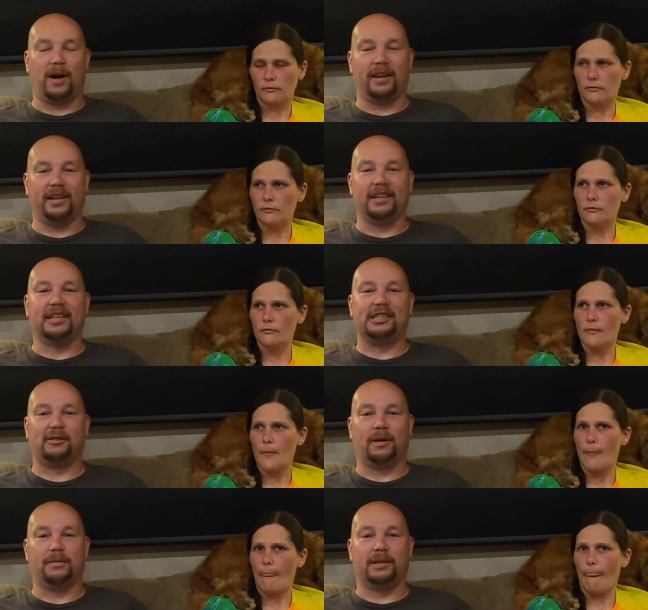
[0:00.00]
Speaker 1: where I did
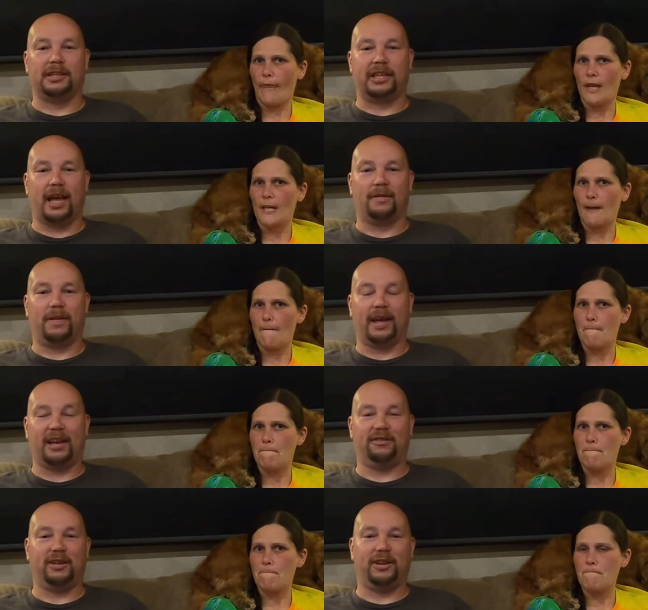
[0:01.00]
disagree with the staff. They
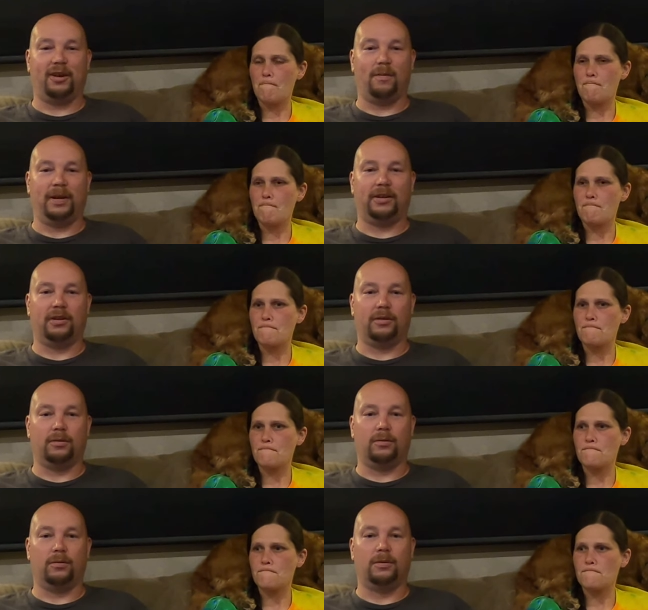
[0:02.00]
actually told me
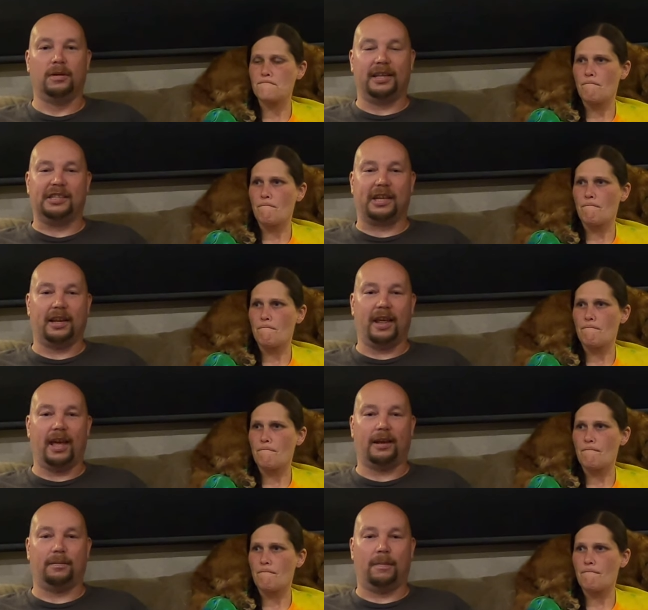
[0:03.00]
to
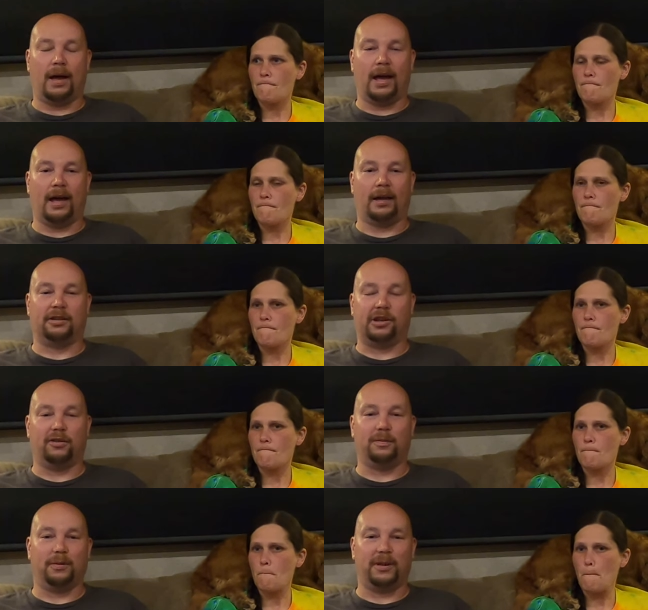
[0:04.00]
disconnect my
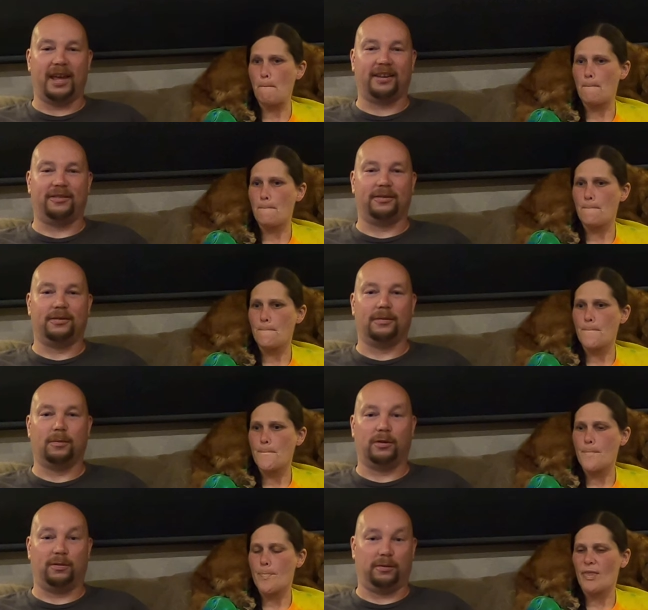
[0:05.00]
surge protector,
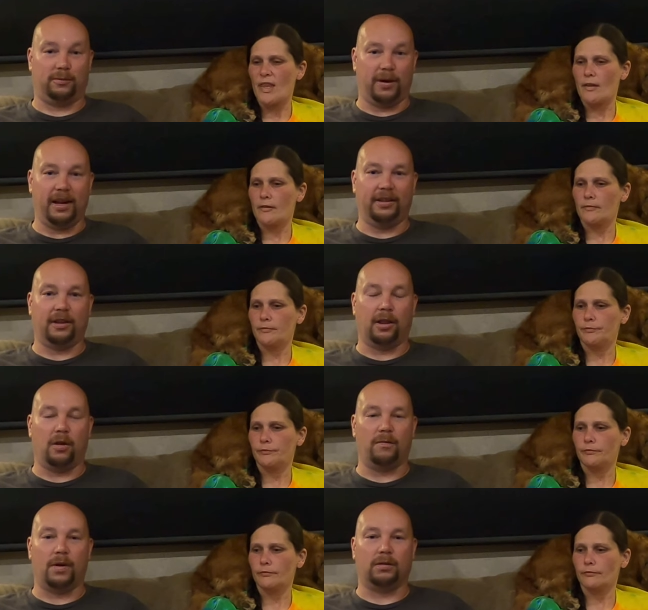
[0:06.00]
which was reading the
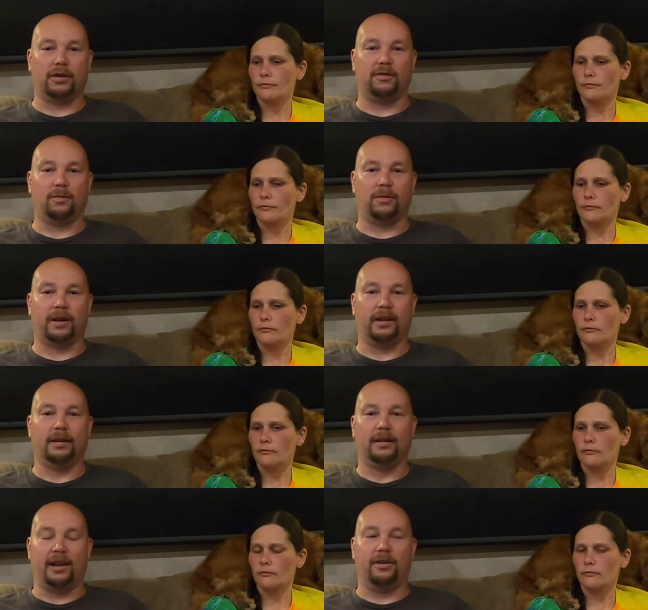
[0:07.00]
low voltage warning,
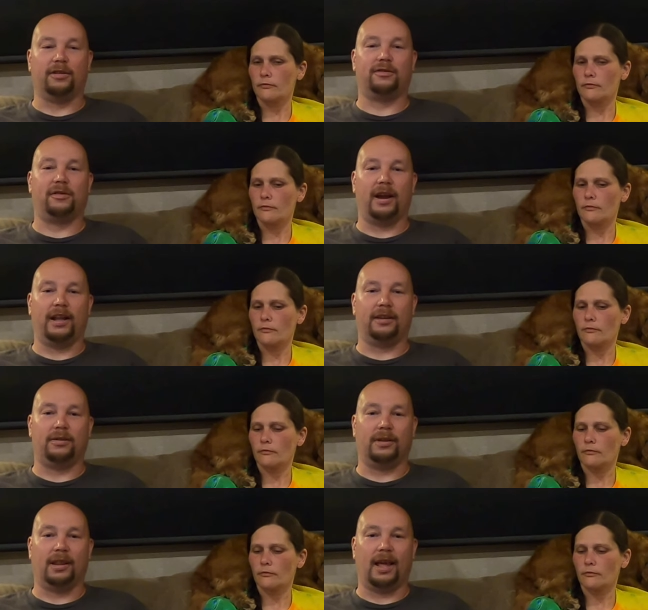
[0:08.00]
and hook straight
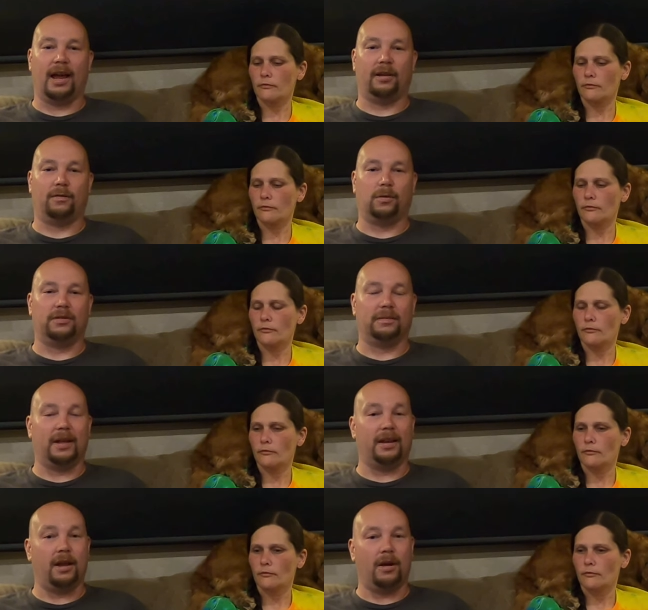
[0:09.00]
into the line. Of course, I'm
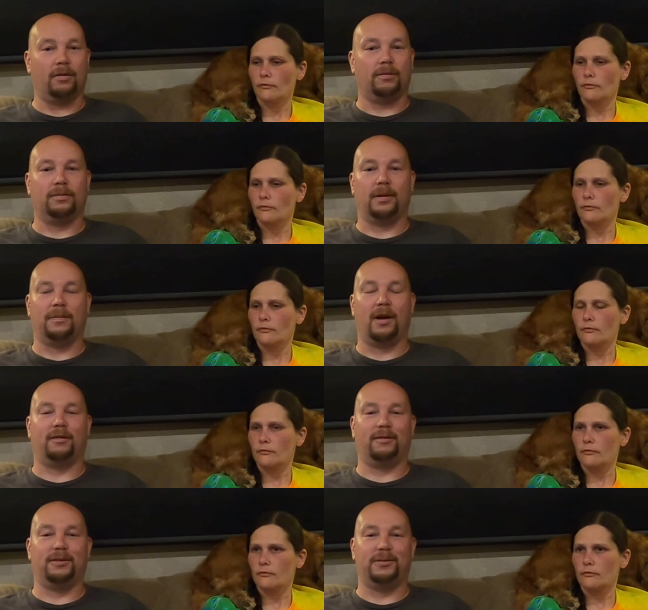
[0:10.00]
like, no, I'm
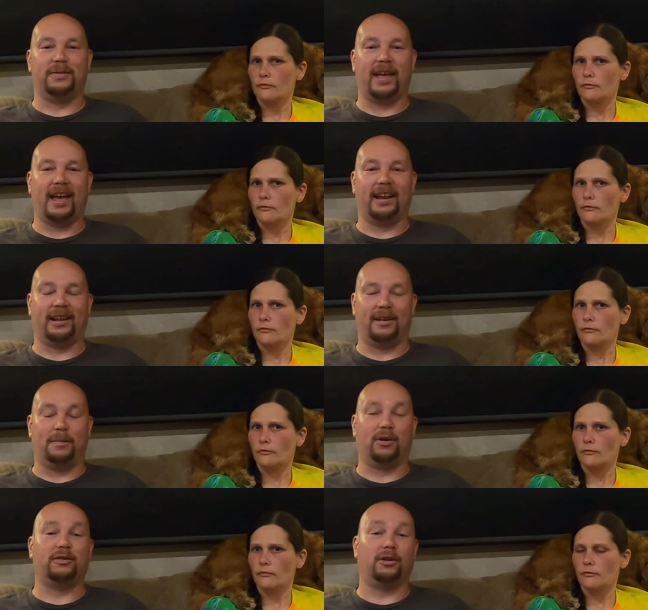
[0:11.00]
not going to do that. Uh,
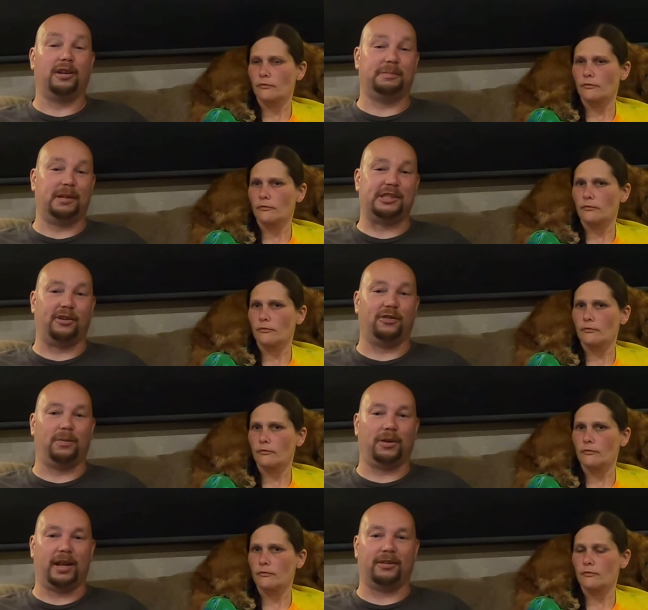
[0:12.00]
I'm going to trust my surge
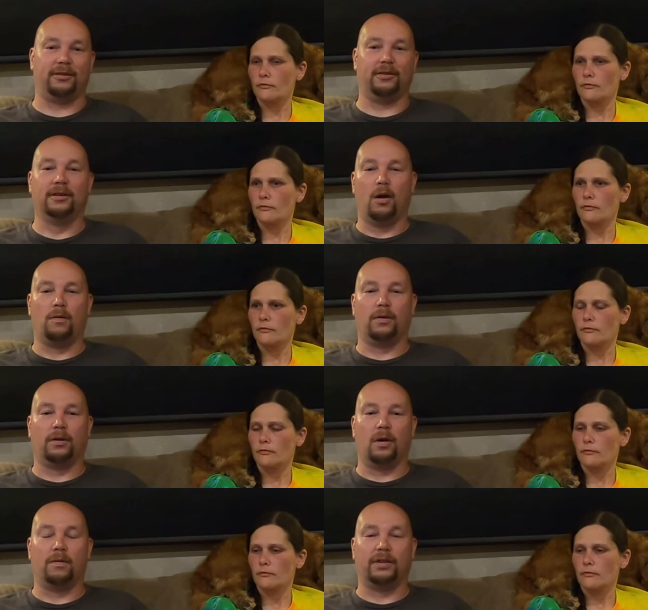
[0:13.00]
protector
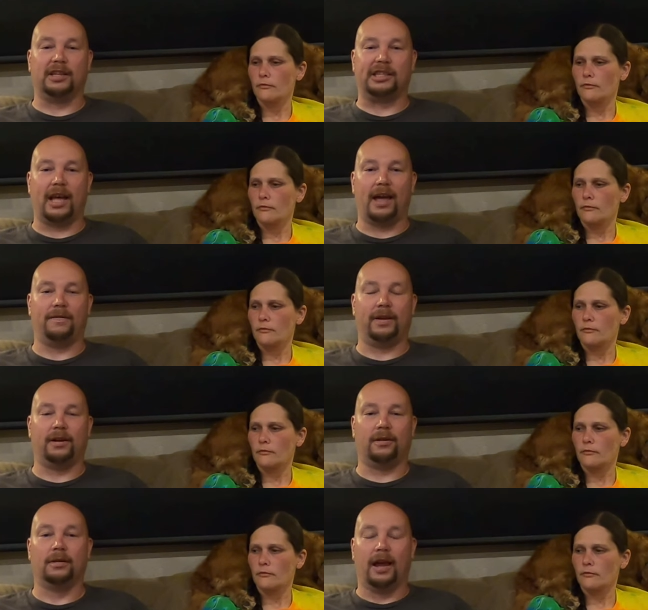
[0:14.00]
over over the staff
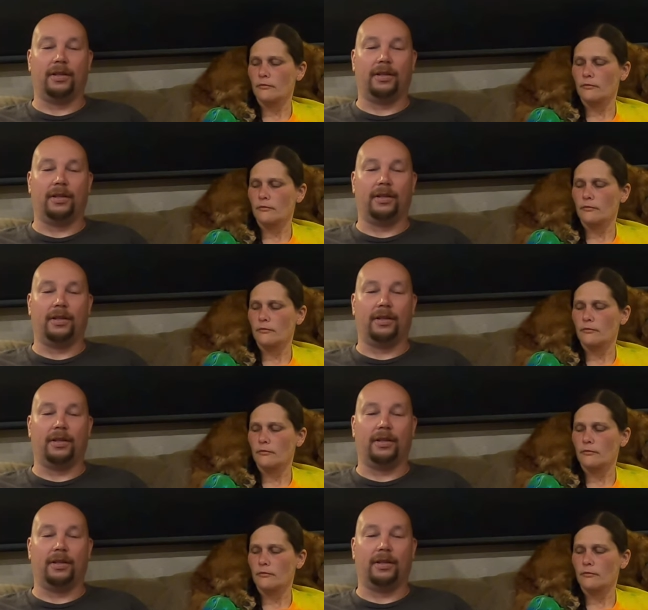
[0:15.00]
here.